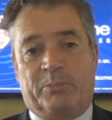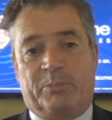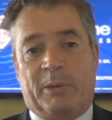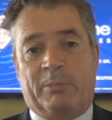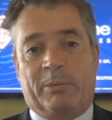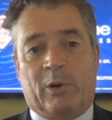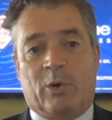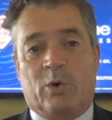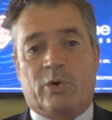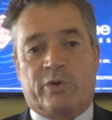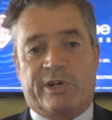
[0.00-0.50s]

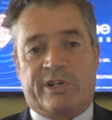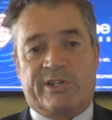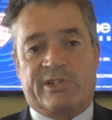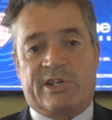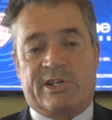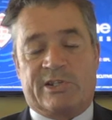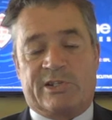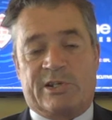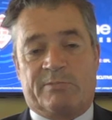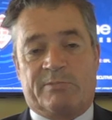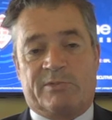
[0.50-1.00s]
people ordering
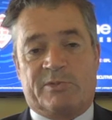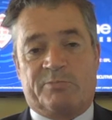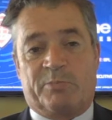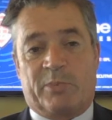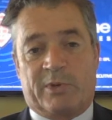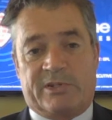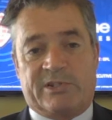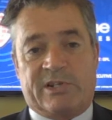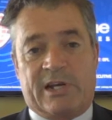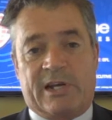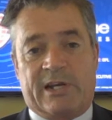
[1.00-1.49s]
systems
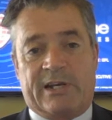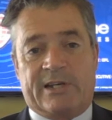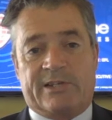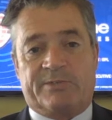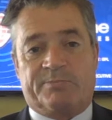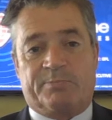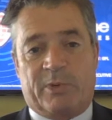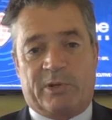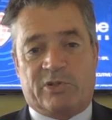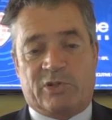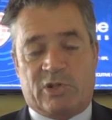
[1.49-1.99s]
but telling
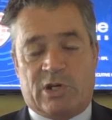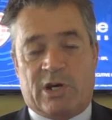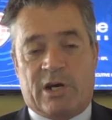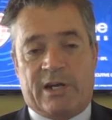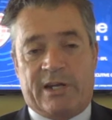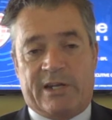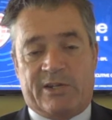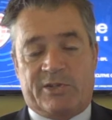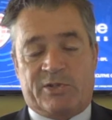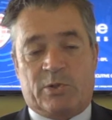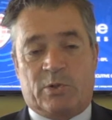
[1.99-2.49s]
us, but you
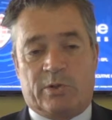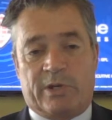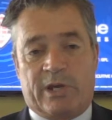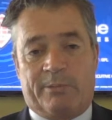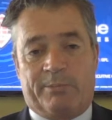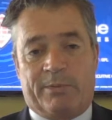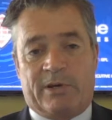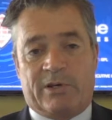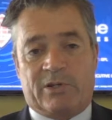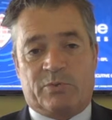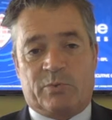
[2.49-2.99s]
can't install
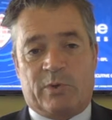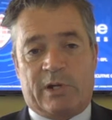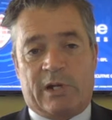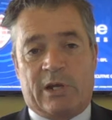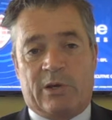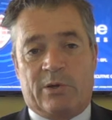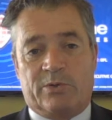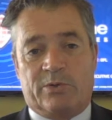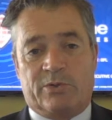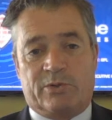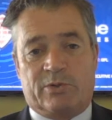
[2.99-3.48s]
yet because we're
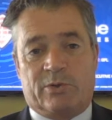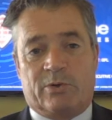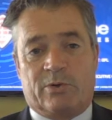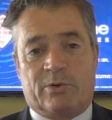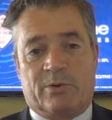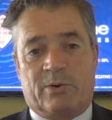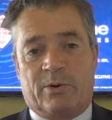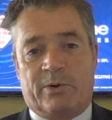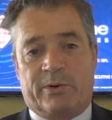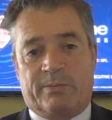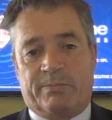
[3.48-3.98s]
closed,
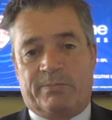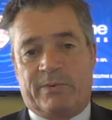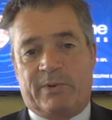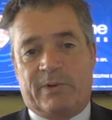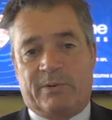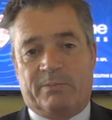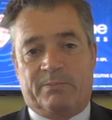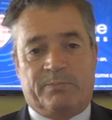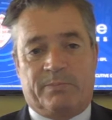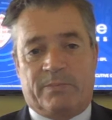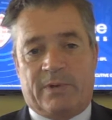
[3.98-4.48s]
or
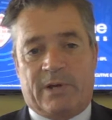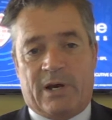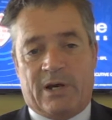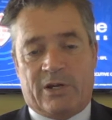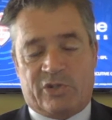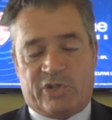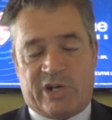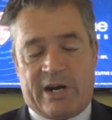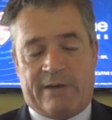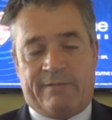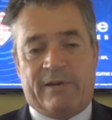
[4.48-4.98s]
you
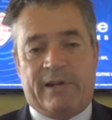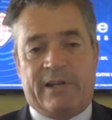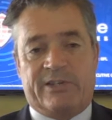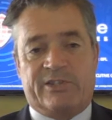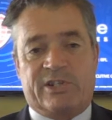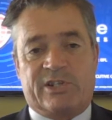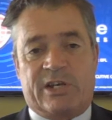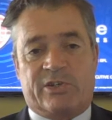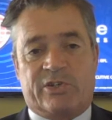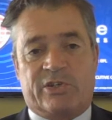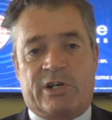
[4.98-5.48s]
can't travel,
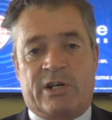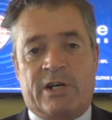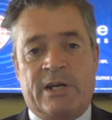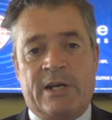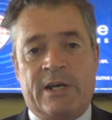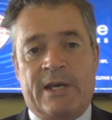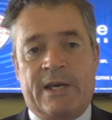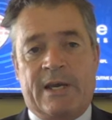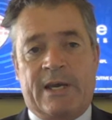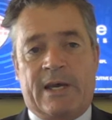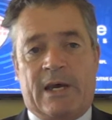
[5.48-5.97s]
etc.
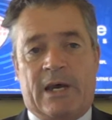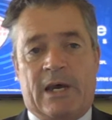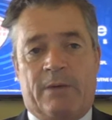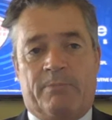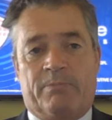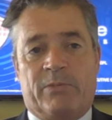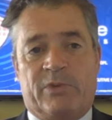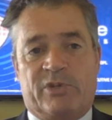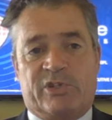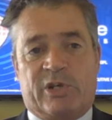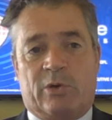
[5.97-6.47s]

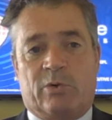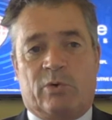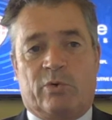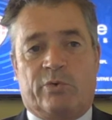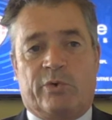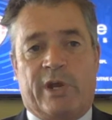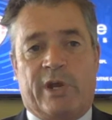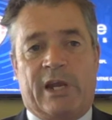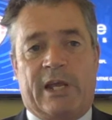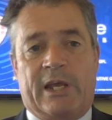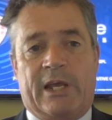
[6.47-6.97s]
So
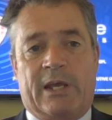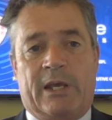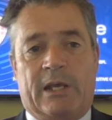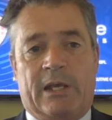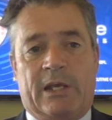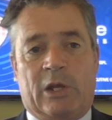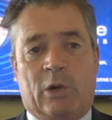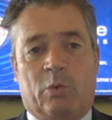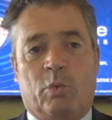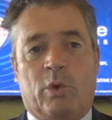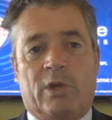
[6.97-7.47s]
really,
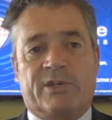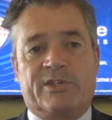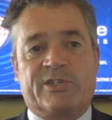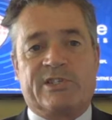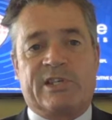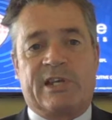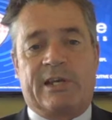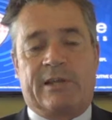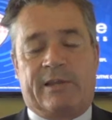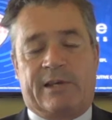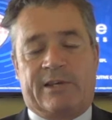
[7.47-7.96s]
we'll
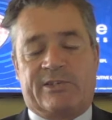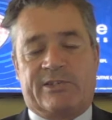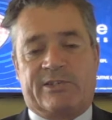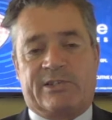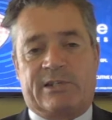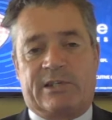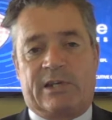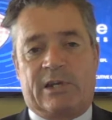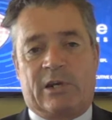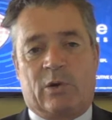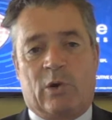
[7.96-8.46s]
see
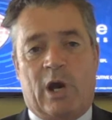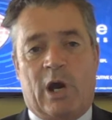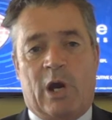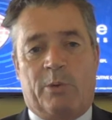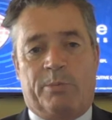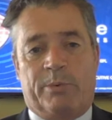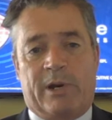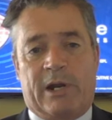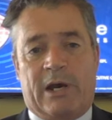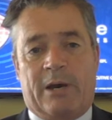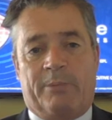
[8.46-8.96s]
this
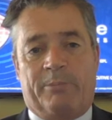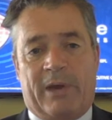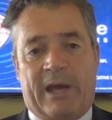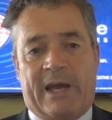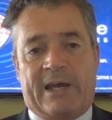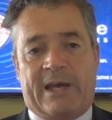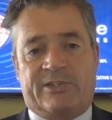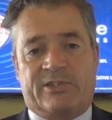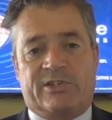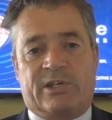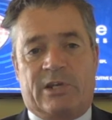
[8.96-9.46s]
open up
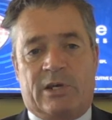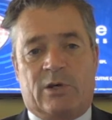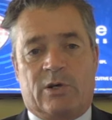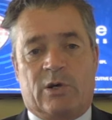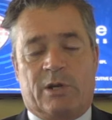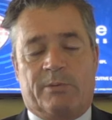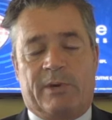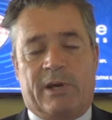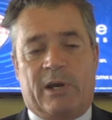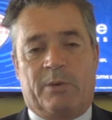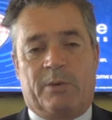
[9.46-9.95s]
as the
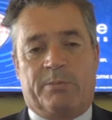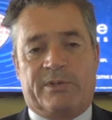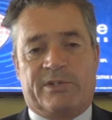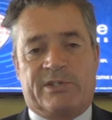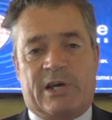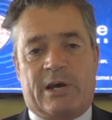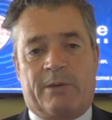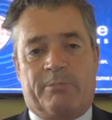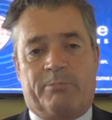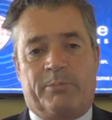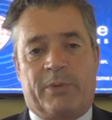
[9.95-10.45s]
economy
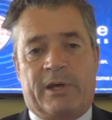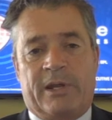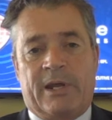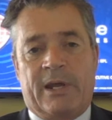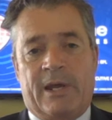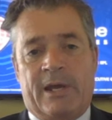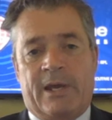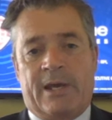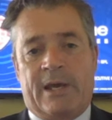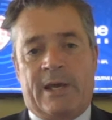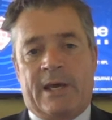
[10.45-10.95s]
opens up. But
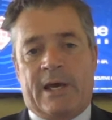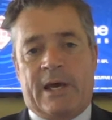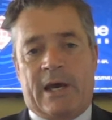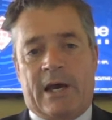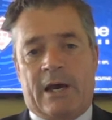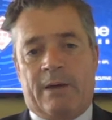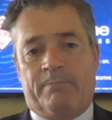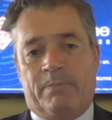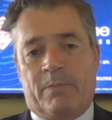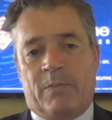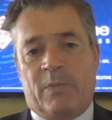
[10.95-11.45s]

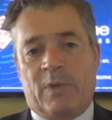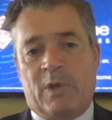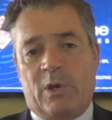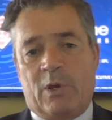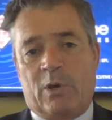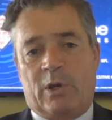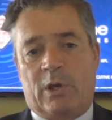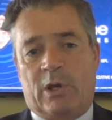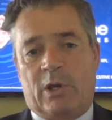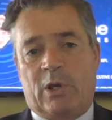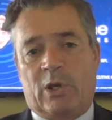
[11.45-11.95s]

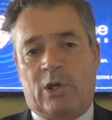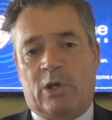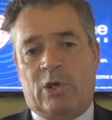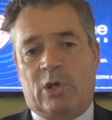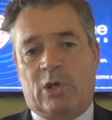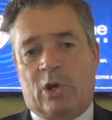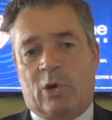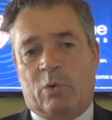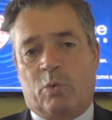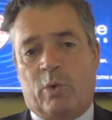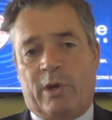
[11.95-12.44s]

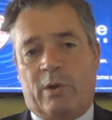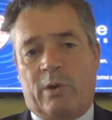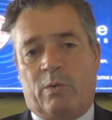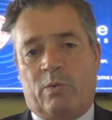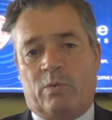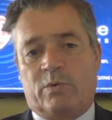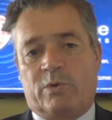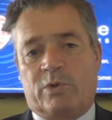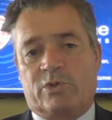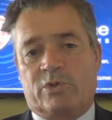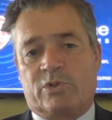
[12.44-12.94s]

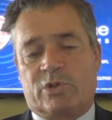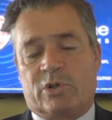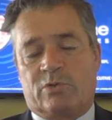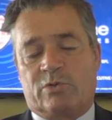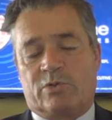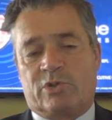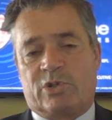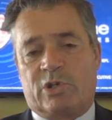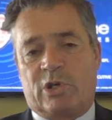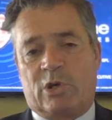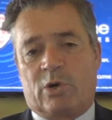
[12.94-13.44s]
we
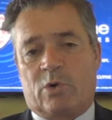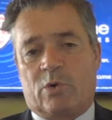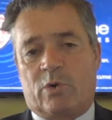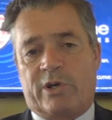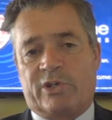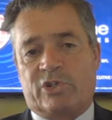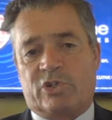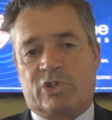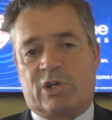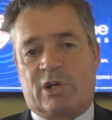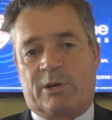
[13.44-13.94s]
to your
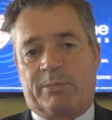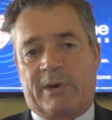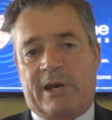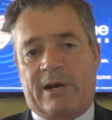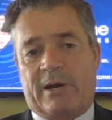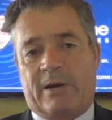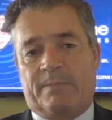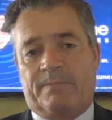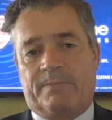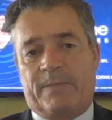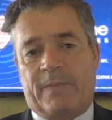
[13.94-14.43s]
question
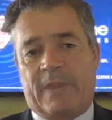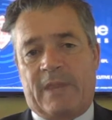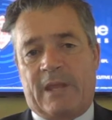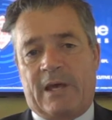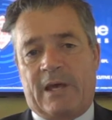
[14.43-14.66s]
about